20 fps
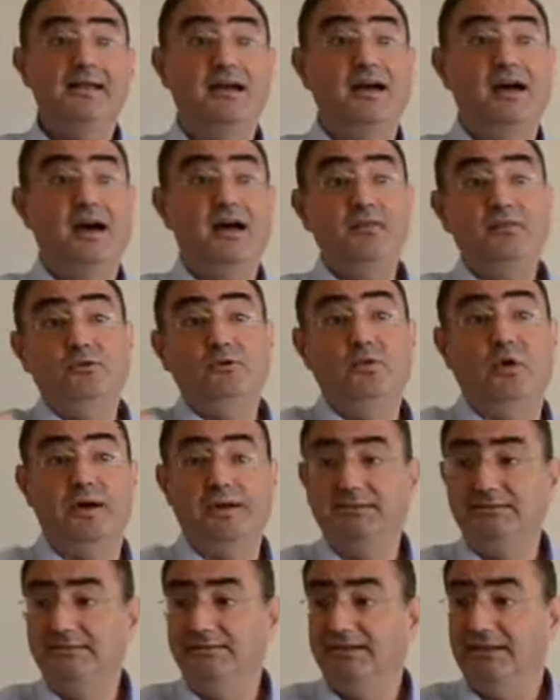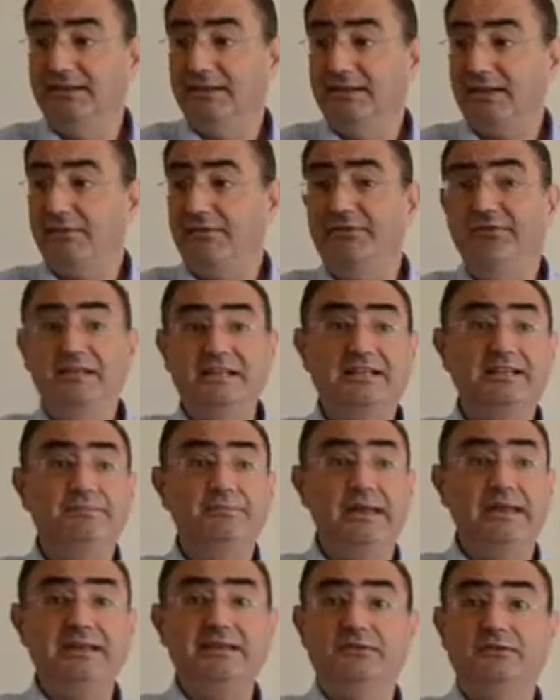Otherwise, if this
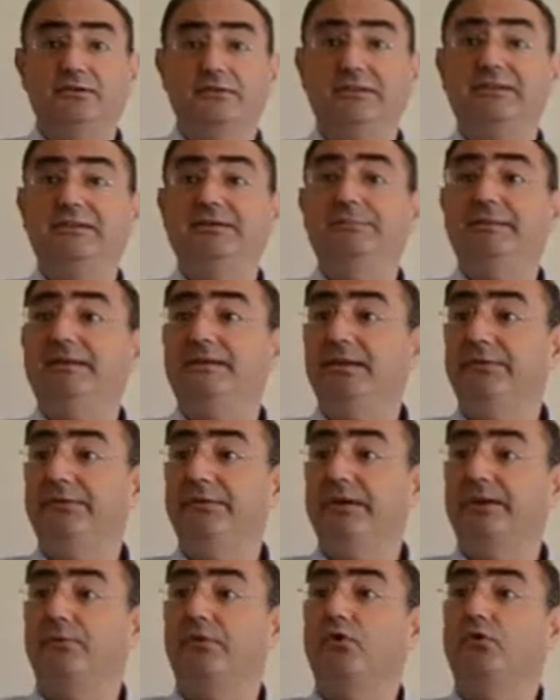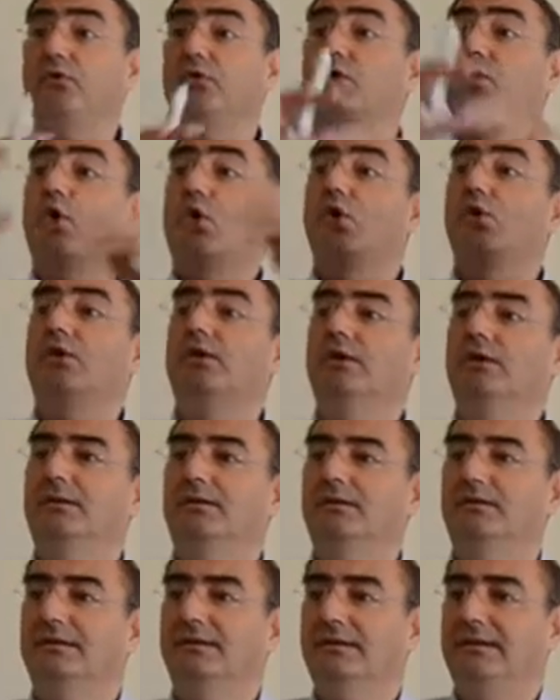menu is specific for a role,
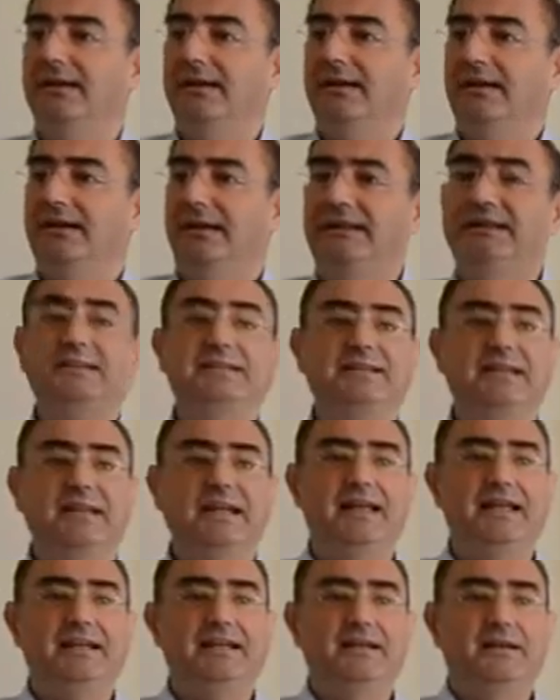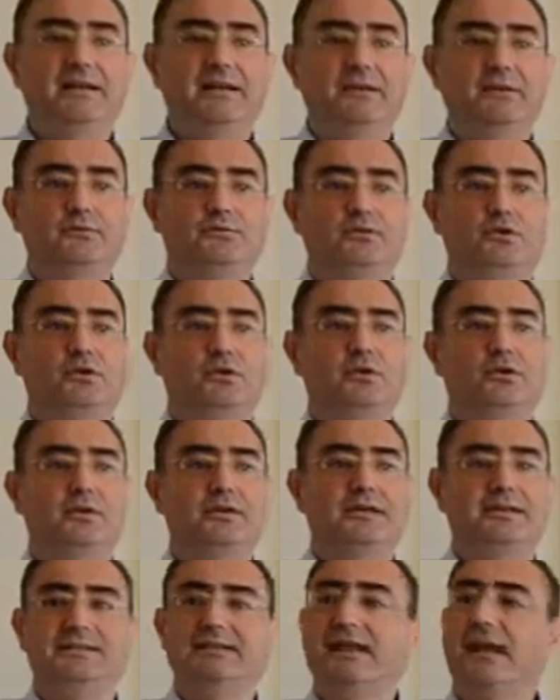let's say for
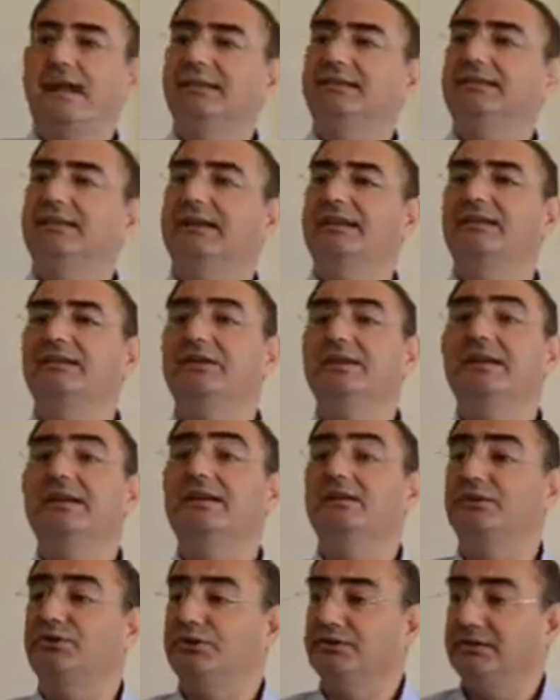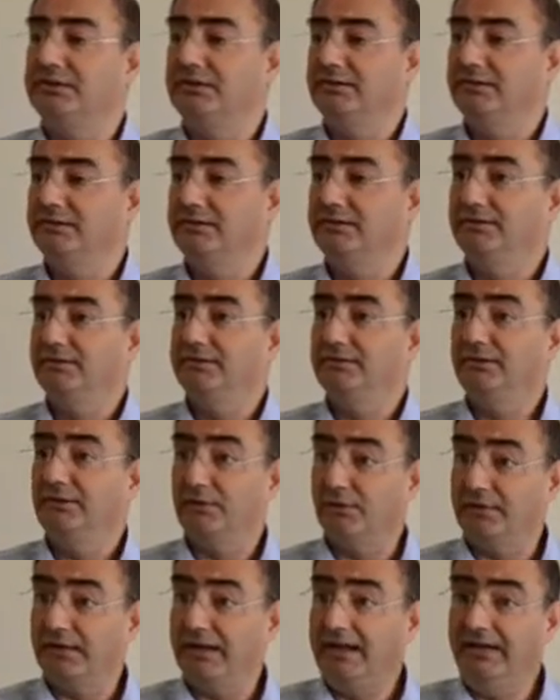site engineers,
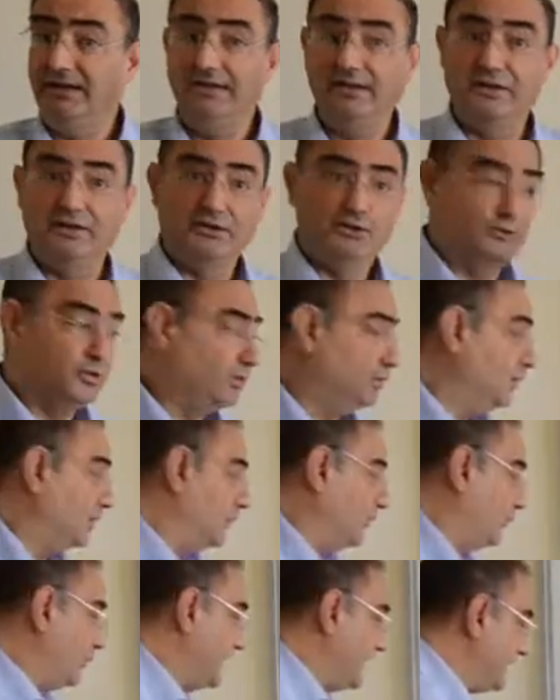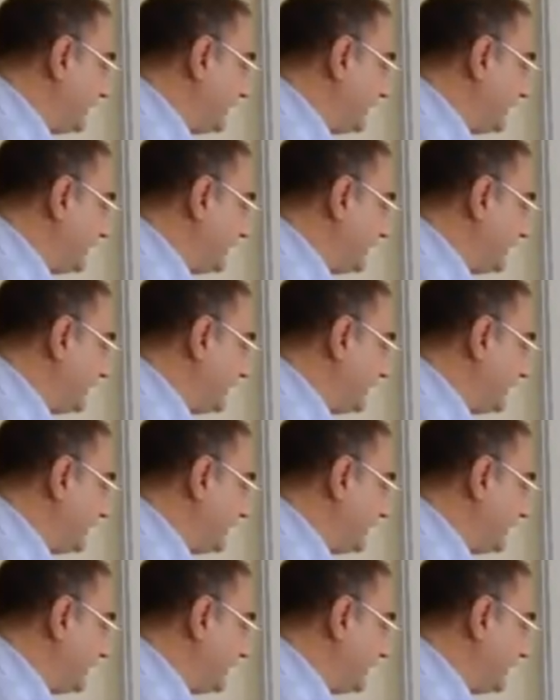okay? So we